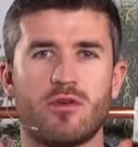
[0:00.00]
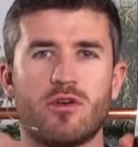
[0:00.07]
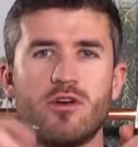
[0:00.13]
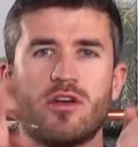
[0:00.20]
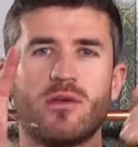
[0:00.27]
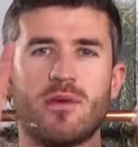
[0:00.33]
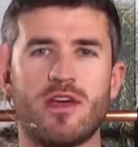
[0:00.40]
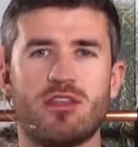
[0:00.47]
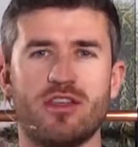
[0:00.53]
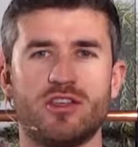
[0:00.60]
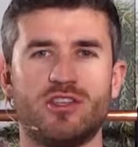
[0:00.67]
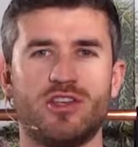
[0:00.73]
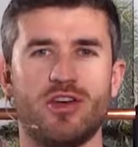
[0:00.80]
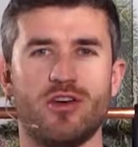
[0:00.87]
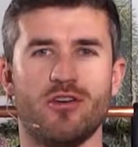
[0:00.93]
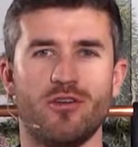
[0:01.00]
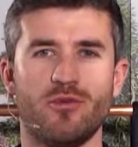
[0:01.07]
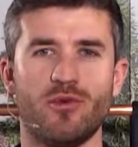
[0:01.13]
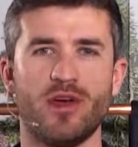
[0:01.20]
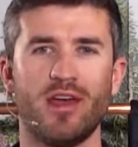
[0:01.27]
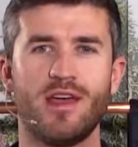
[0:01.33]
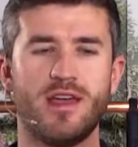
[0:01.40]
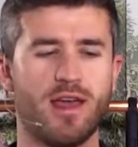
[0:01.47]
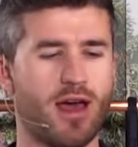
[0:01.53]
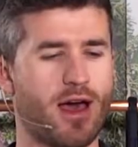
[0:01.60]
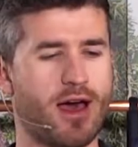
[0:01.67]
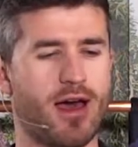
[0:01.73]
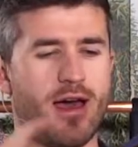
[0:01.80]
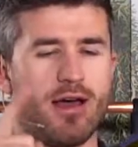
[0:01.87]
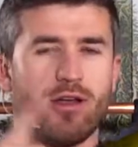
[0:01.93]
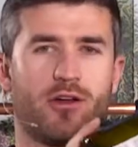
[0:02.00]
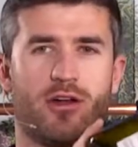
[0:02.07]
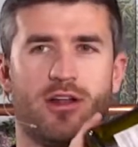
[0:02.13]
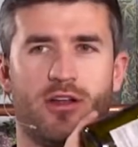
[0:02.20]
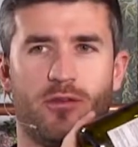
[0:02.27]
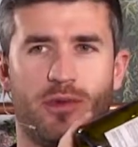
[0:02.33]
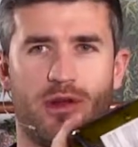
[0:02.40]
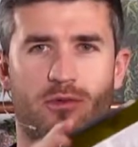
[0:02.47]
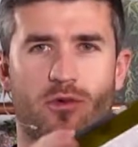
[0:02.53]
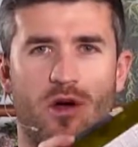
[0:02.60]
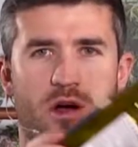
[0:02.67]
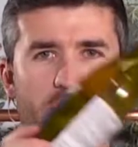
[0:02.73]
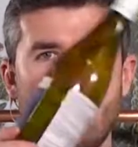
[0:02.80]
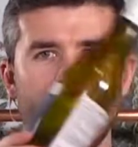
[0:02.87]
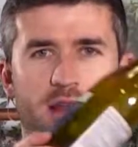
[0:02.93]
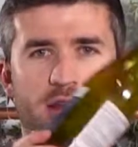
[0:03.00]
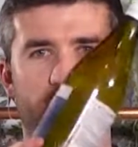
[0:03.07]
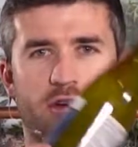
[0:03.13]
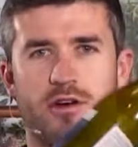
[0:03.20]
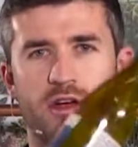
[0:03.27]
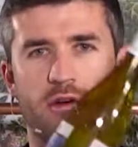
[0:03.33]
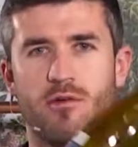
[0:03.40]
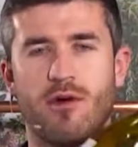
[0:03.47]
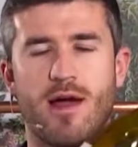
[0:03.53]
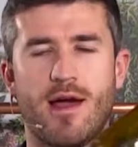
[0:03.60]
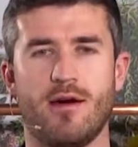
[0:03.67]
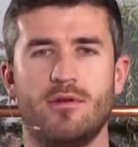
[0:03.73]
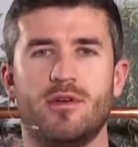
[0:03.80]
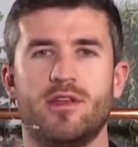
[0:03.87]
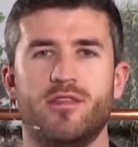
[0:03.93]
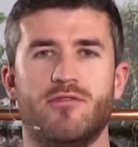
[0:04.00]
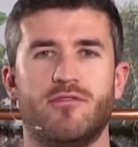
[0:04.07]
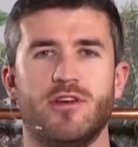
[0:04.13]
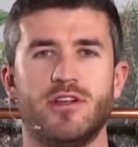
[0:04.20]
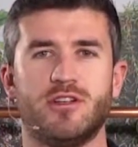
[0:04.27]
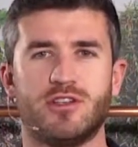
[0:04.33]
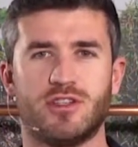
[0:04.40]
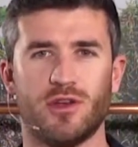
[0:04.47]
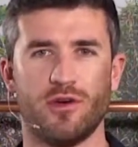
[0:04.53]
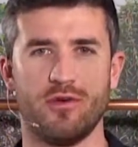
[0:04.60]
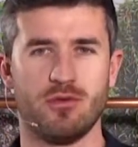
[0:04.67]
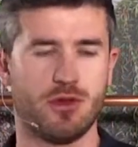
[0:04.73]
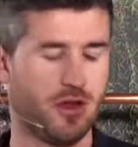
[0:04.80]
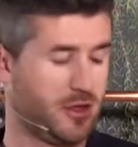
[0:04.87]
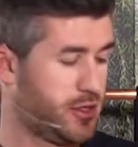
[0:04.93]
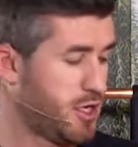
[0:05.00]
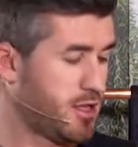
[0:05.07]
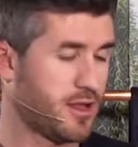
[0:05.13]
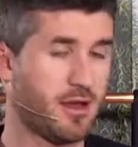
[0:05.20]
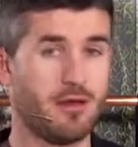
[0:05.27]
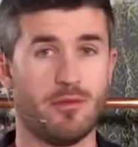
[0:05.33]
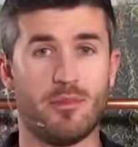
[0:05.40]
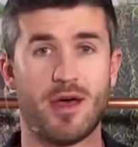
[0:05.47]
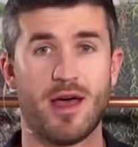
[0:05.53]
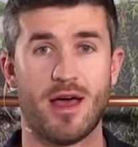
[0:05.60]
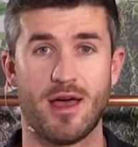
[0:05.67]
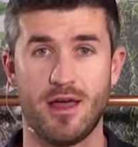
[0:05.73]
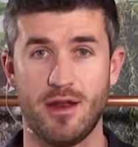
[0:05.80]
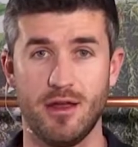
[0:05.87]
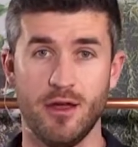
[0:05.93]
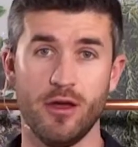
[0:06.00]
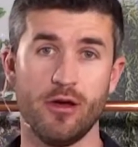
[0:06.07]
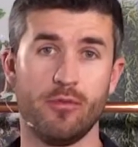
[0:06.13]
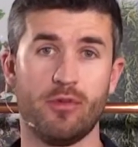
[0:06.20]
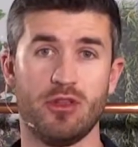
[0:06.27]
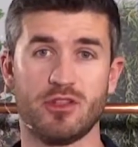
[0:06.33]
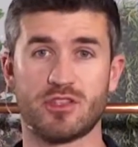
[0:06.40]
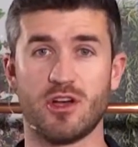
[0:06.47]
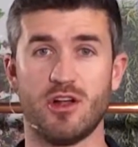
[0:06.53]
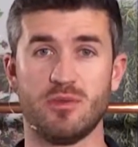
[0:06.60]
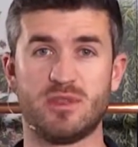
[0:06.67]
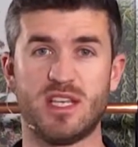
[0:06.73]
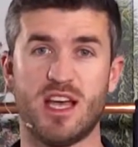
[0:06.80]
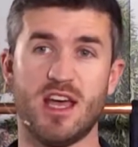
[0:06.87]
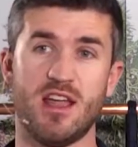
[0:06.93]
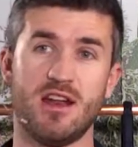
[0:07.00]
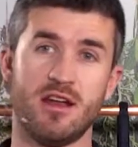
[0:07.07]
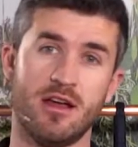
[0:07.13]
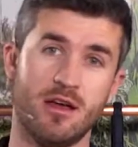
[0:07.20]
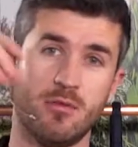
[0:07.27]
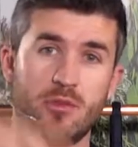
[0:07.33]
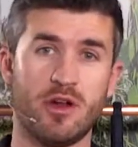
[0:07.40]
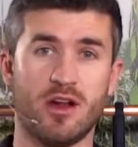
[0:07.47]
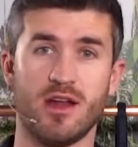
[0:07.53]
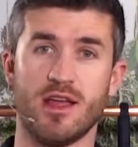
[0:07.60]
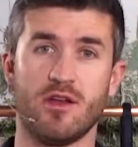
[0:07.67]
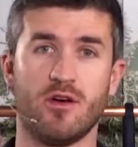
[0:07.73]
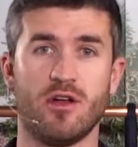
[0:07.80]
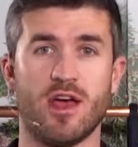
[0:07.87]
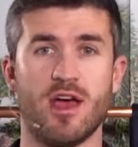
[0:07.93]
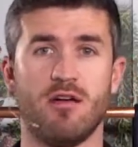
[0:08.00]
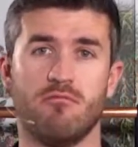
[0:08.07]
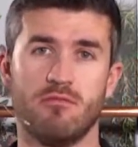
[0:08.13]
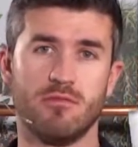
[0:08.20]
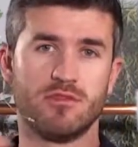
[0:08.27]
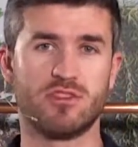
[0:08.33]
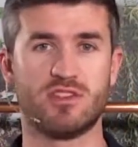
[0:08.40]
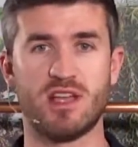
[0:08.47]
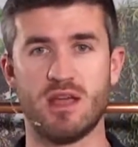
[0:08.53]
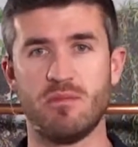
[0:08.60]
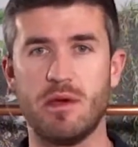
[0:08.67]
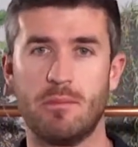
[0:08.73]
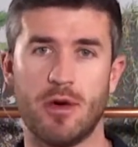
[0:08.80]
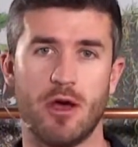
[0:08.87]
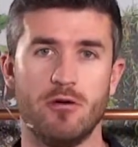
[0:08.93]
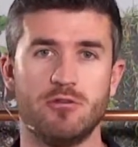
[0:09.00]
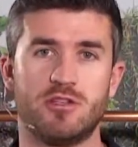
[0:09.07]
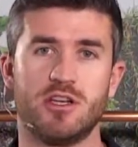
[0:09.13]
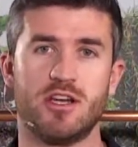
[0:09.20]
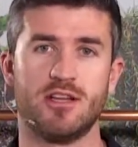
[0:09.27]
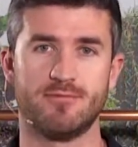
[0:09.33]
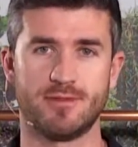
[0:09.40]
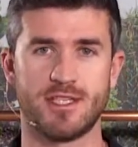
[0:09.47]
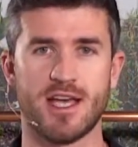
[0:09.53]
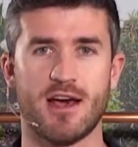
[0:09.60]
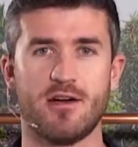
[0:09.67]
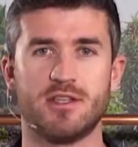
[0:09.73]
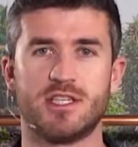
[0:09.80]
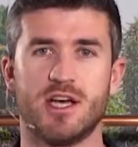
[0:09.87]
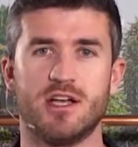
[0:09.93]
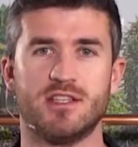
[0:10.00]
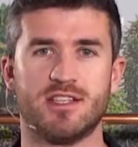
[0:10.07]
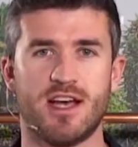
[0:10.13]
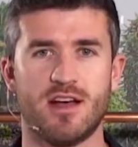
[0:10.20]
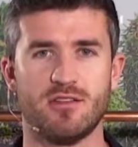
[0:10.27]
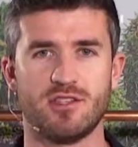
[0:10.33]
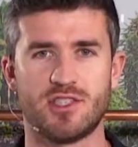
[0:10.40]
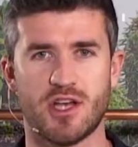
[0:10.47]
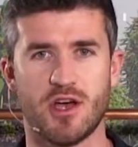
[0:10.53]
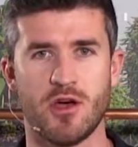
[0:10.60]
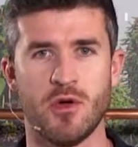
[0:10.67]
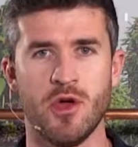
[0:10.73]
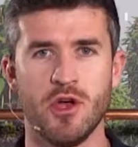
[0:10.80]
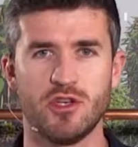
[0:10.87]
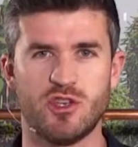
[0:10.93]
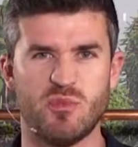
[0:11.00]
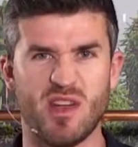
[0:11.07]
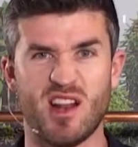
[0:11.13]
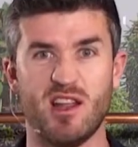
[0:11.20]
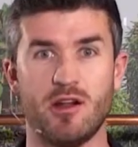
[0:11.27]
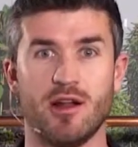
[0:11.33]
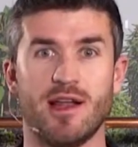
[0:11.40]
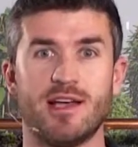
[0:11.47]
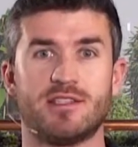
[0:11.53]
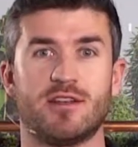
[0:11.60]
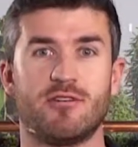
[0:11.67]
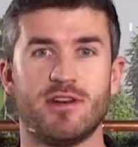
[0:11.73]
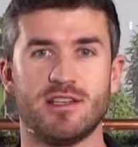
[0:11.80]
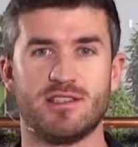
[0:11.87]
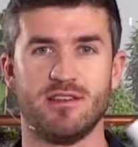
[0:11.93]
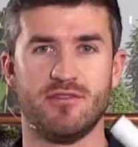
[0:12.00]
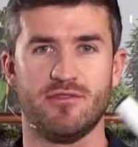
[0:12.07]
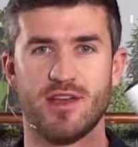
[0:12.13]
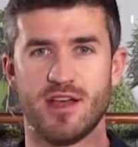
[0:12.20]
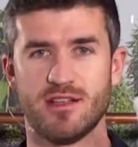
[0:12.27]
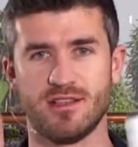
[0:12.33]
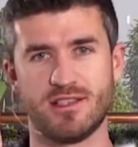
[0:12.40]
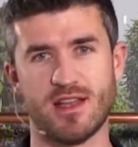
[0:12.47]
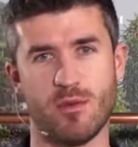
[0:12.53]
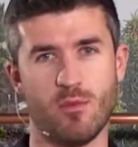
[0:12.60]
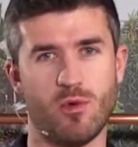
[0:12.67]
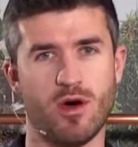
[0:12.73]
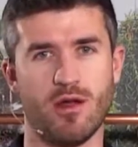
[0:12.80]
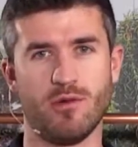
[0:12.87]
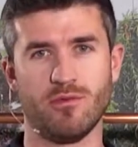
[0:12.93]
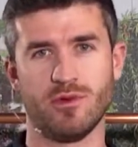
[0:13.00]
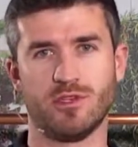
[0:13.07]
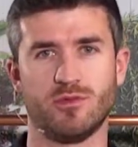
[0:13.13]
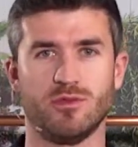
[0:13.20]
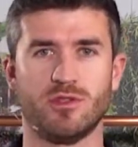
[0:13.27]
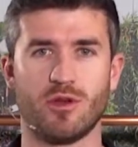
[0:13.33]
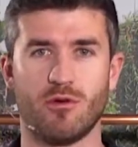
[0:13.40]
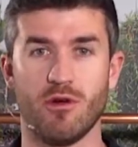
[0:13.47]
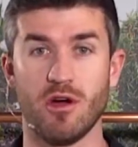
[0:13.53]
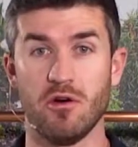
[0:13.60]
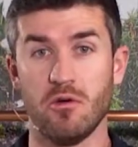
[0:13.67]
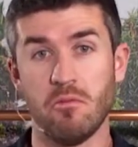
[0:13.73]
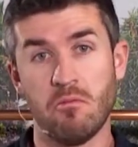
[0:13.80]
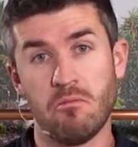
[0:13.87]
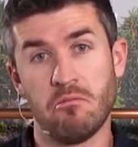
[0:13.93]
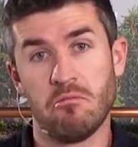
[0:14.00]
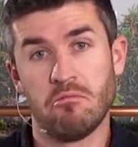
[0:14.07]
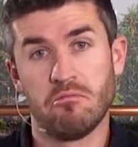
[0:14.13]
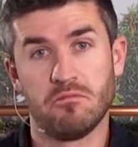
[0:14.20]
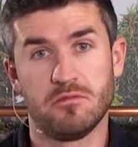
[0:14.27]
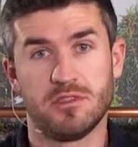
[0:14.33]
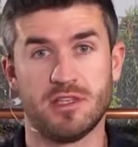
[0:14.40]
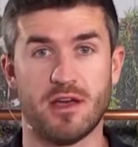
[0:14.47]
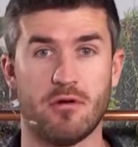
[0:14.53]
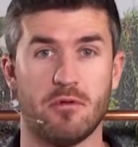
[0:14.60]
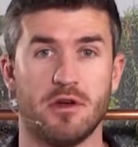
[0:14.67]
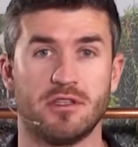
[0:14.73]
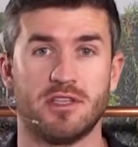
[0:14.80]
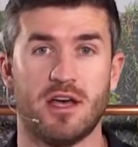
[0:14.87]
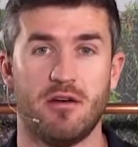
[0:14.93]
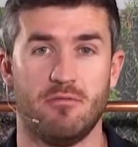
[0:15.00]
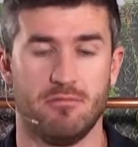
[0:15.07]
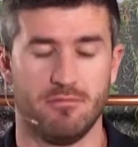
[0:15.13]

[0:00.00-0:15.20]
cooking method 2, we got a little bit of wine knocking around in the fridge. So, going to chuck that in a pan, put the scallops in, put a lid on it, steam it, poach it, see how it turns out. So should be a little less aggressive than step 1, which was the grill. See how it works out.